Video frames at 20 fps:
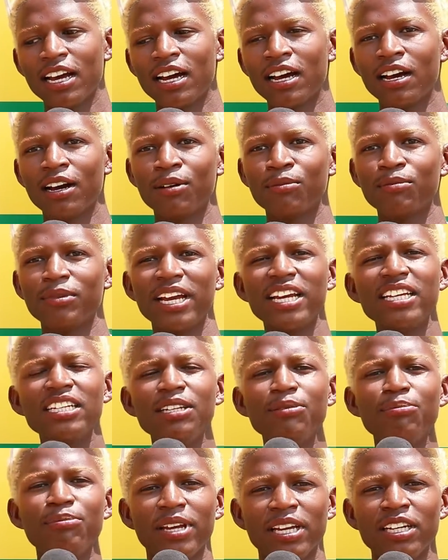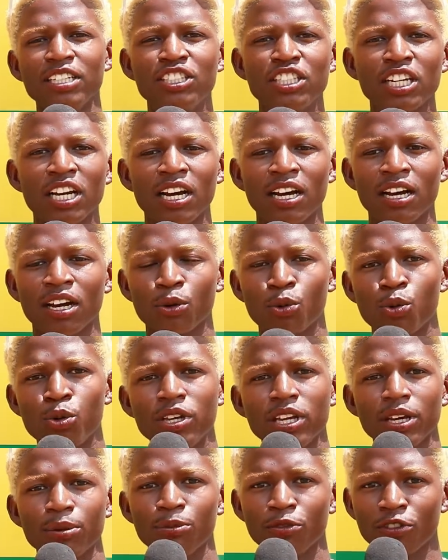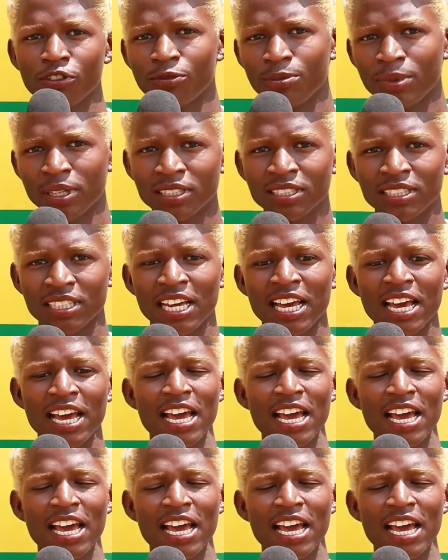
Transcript: um, any major queer movements